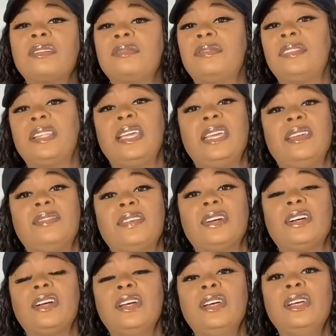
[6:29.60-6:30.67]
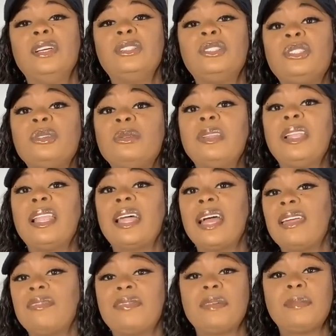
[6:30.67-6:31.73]
flavor to
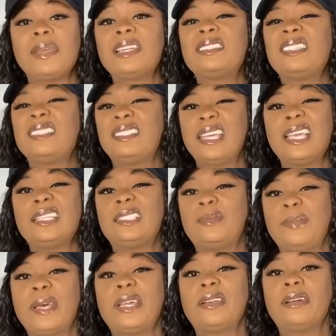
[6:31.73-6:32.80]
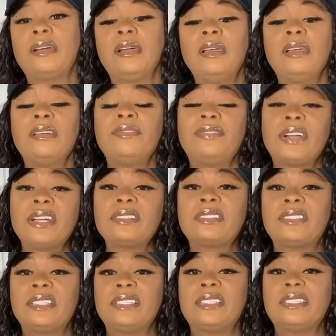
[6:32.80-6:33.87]
life. It makes it taste better.
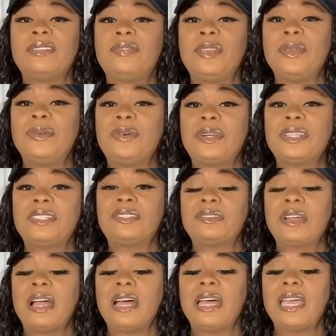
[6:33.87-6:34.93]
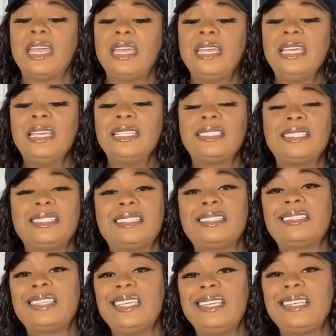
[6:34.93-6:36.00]
Versus if you were to try to
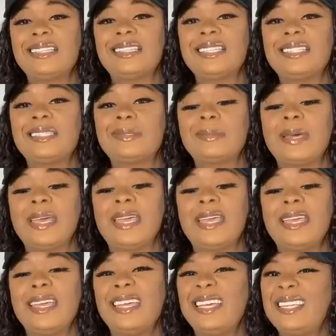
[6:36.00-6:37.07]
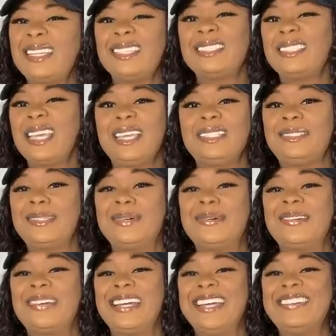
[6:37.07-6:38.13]
just eat it this way, it so
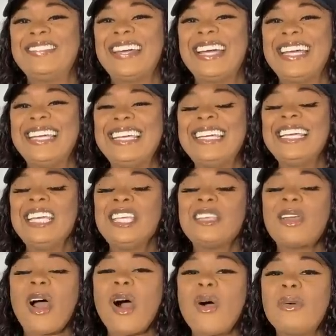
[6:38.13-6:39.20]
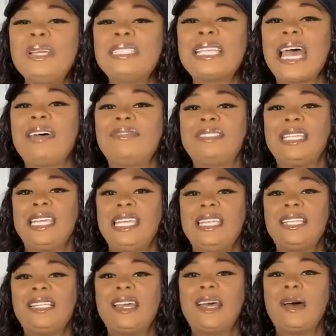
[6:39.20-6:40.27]
great, right? You always have to
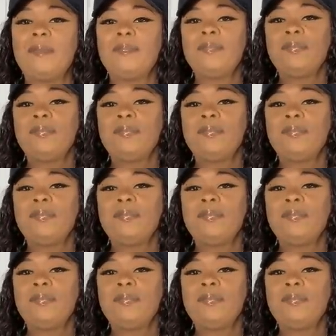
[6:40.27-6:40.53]
heat it up.